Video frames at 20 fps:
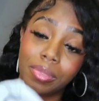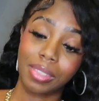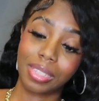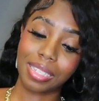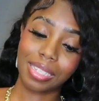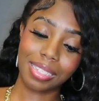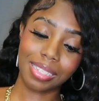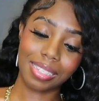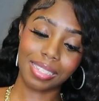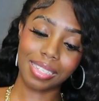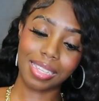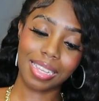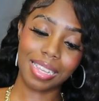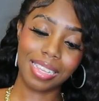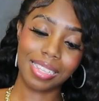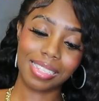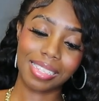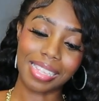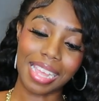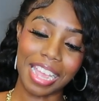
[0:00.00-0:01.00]
this
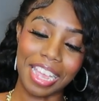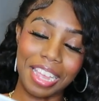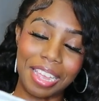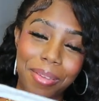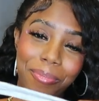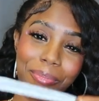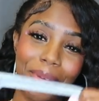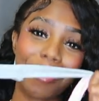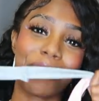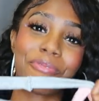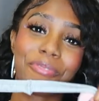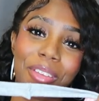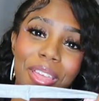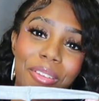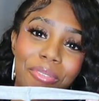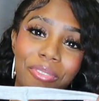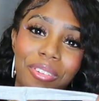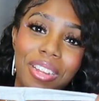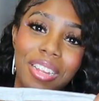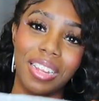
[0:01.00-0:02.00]
is like my
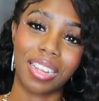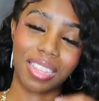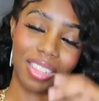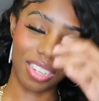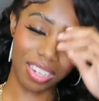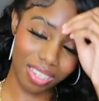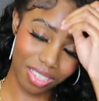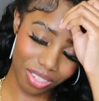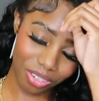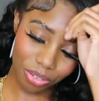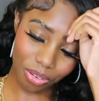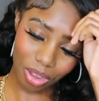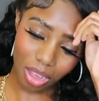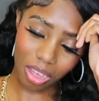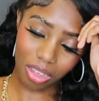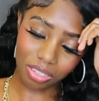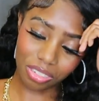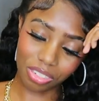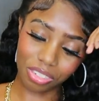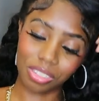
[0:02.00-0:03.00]
favorite. They're little
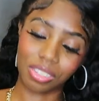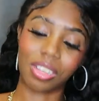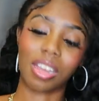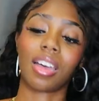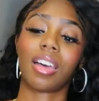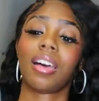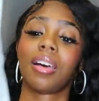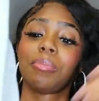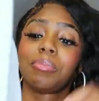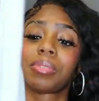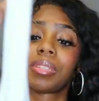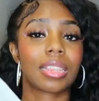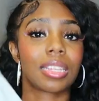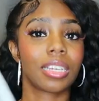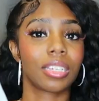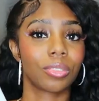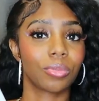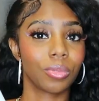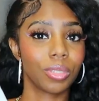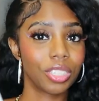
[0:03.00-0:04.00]
halter tops.
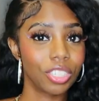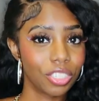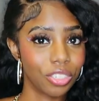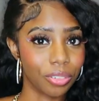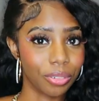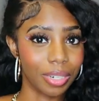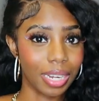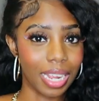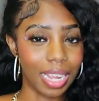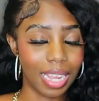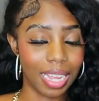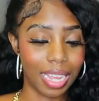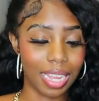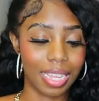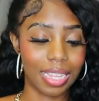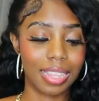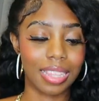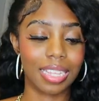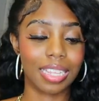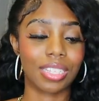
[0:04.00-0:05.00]
This one's
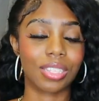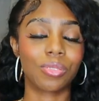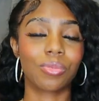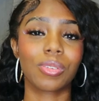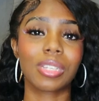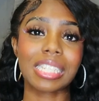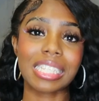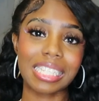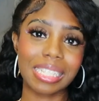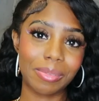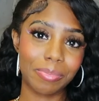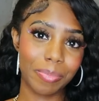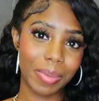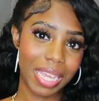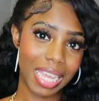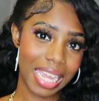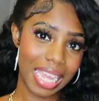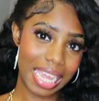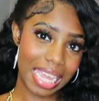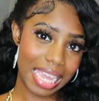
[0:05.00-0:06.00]
gray. This one's
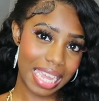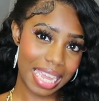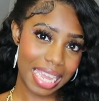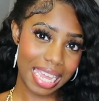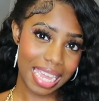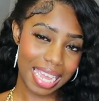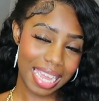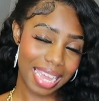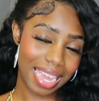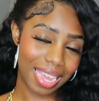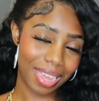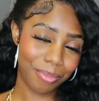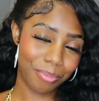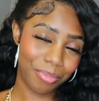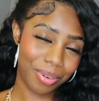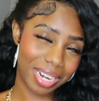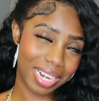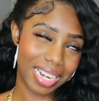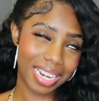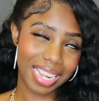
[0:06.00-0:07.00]
pink.
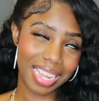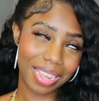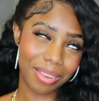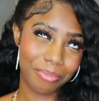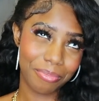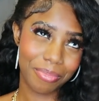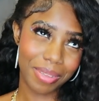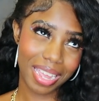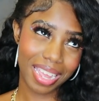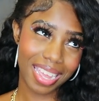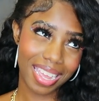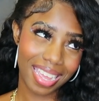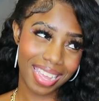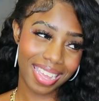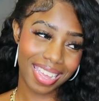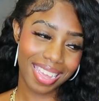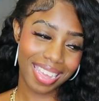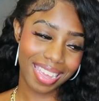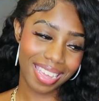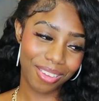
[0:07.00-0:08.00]
Pretty in
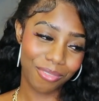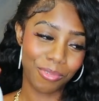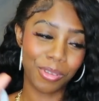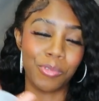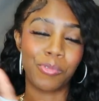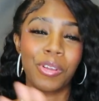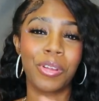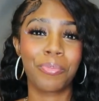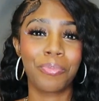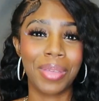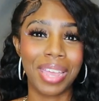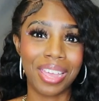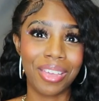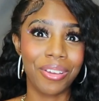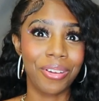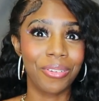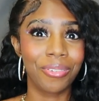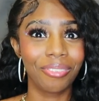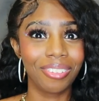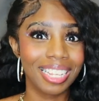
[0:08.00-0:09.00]
pink. We wear pink on